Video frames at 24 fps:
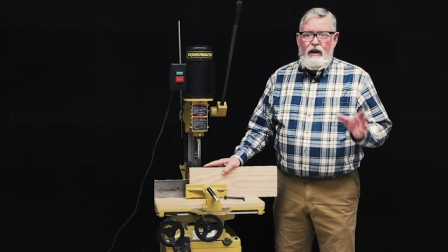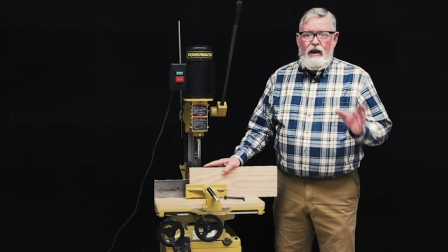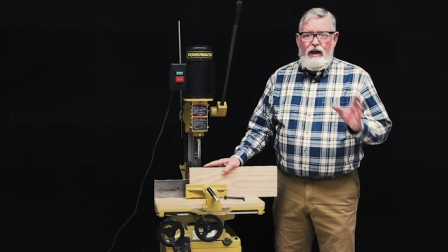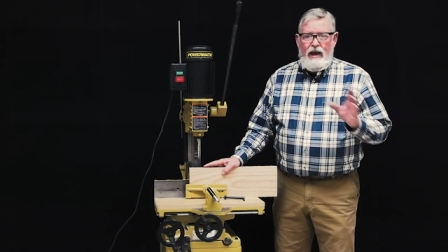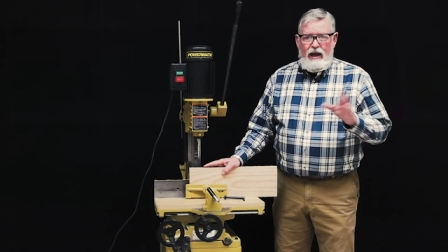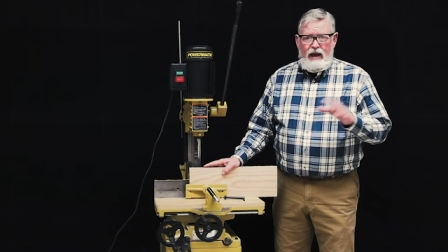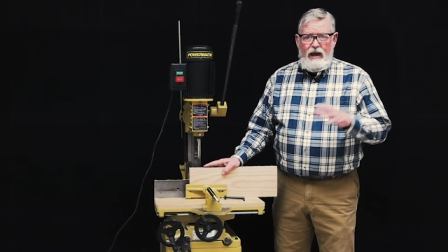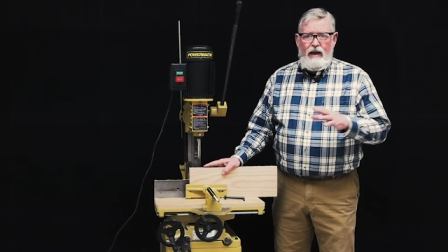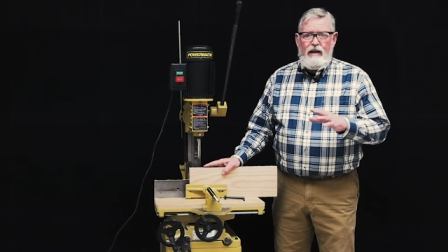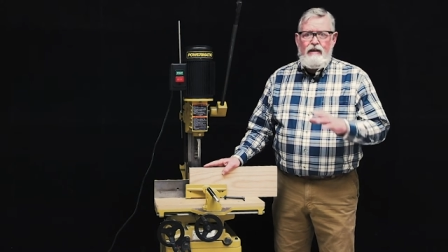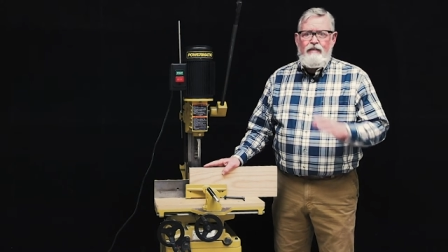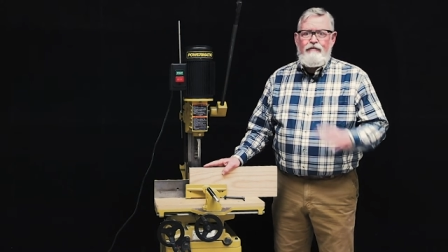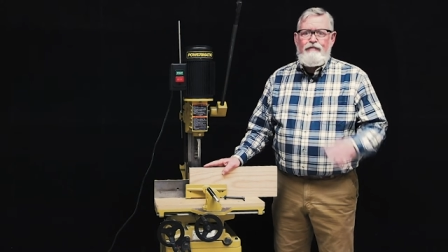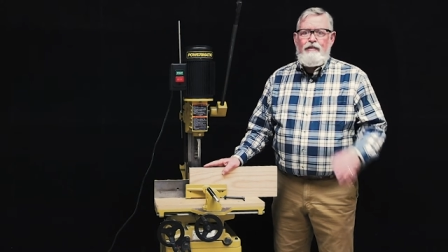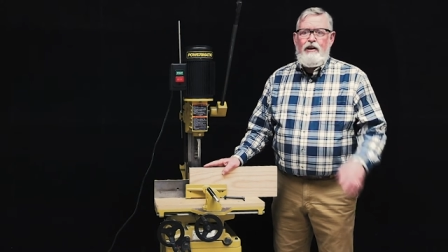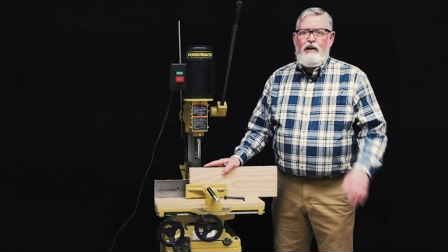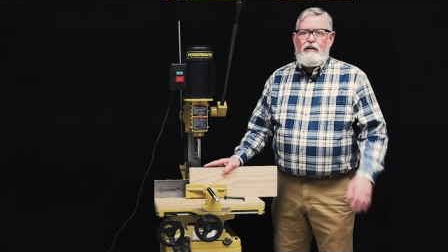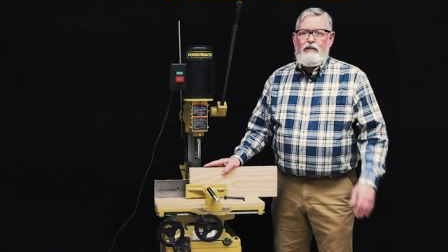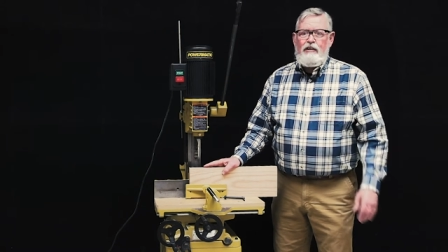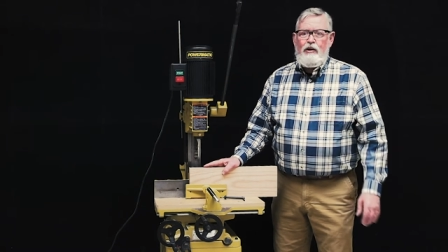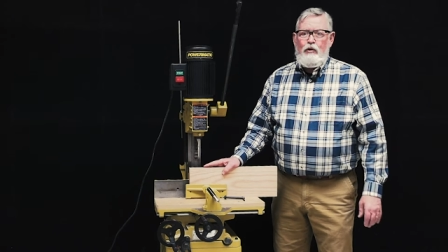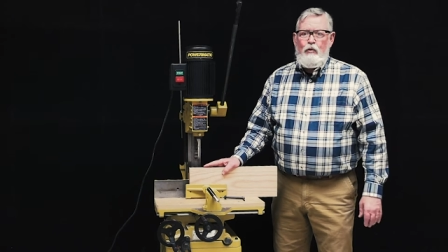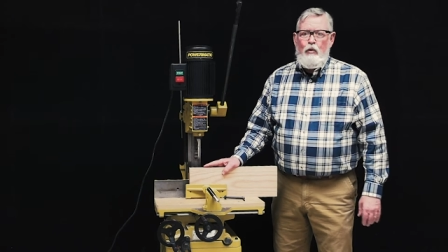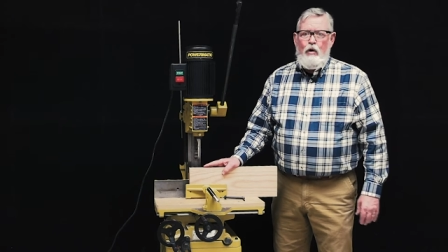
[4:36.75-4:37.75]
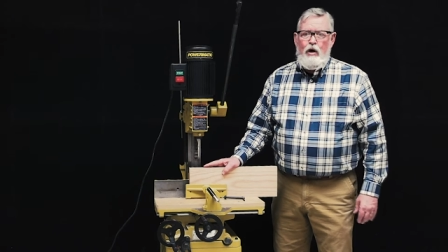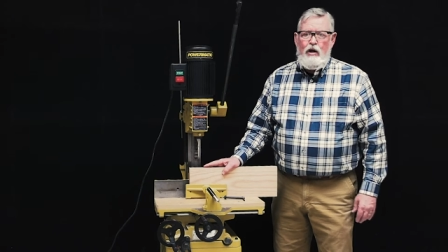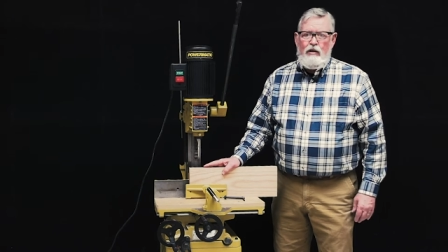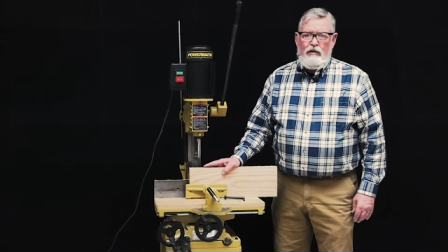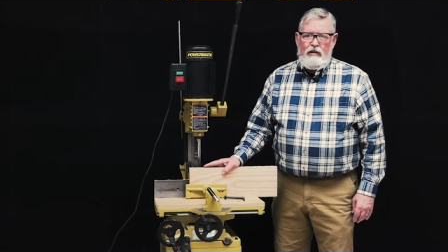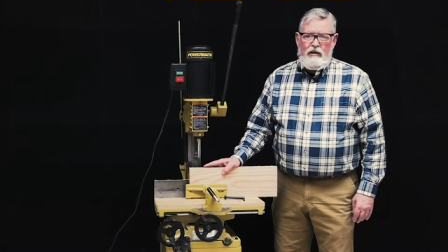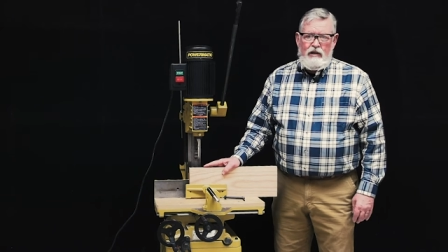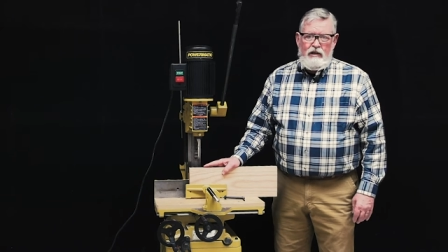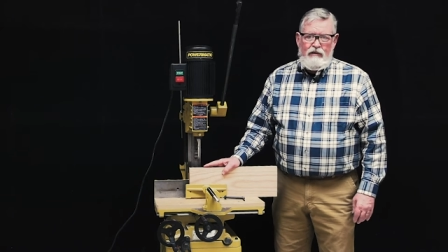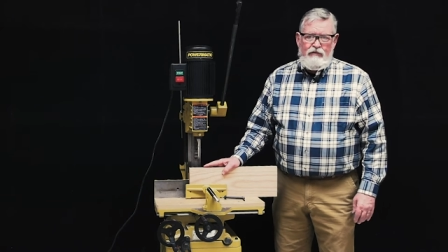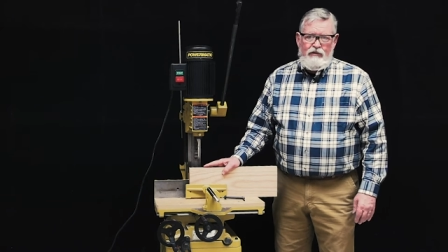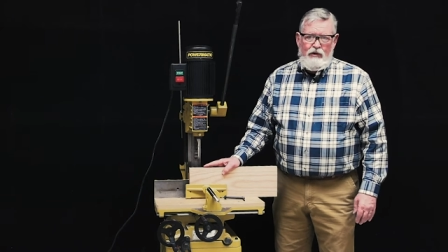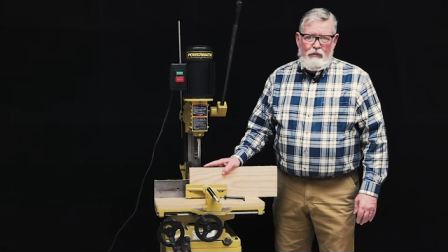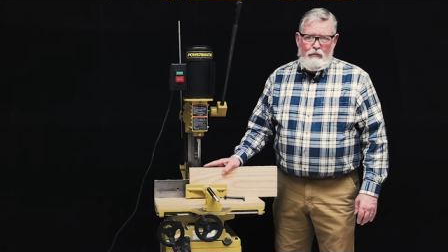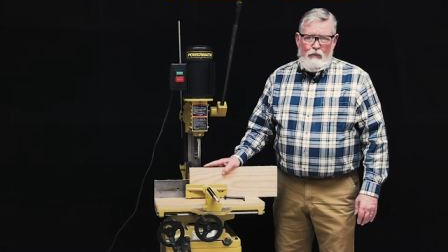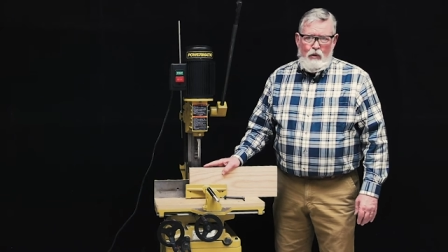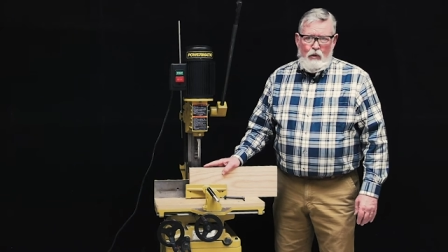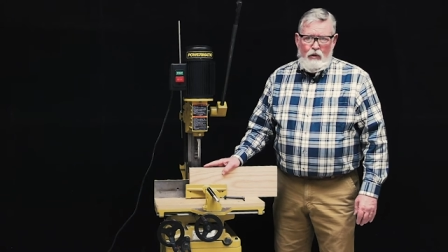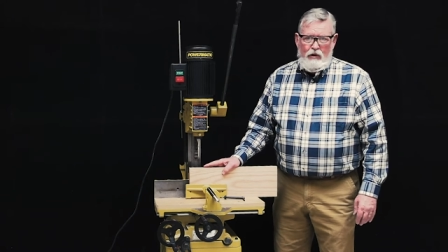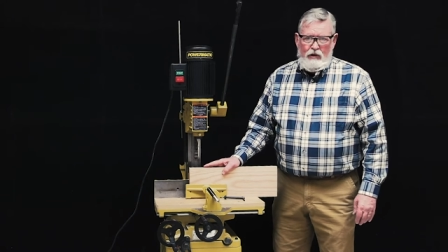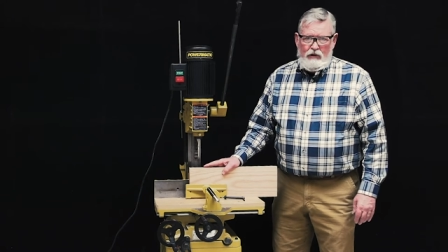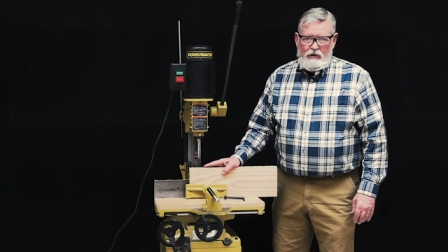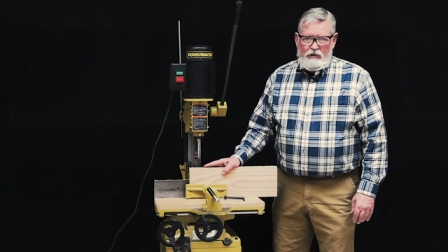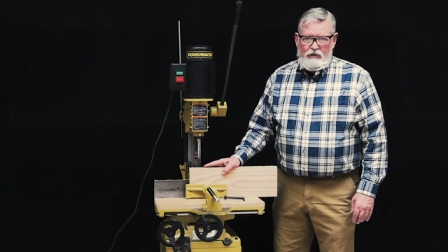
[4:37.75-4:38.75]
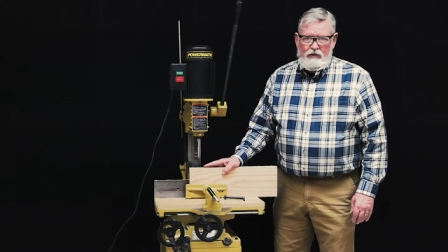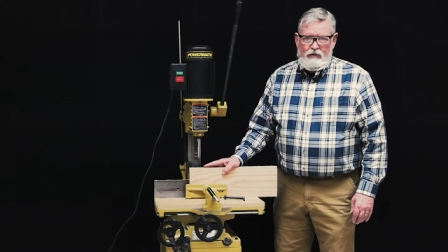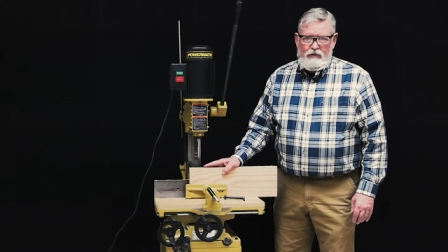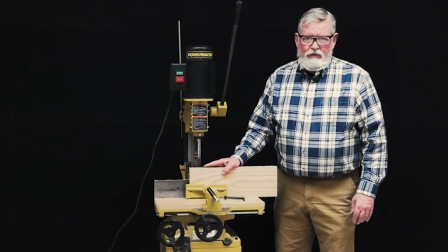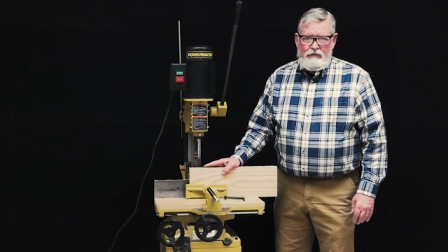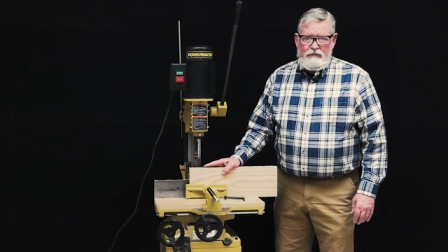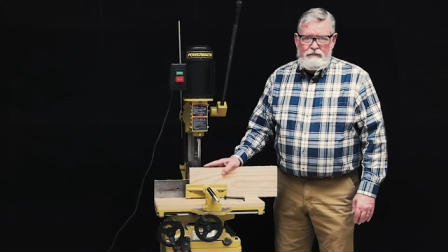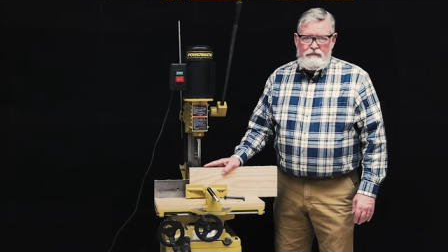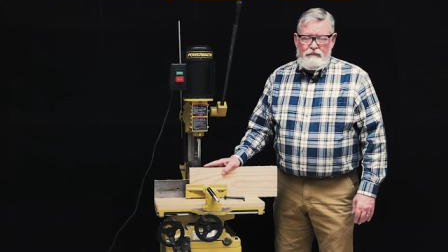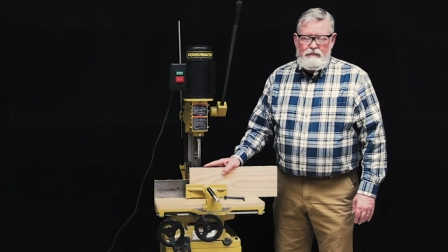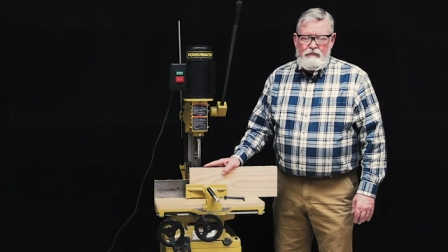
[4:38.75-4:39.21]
and affect the quality of your mortise.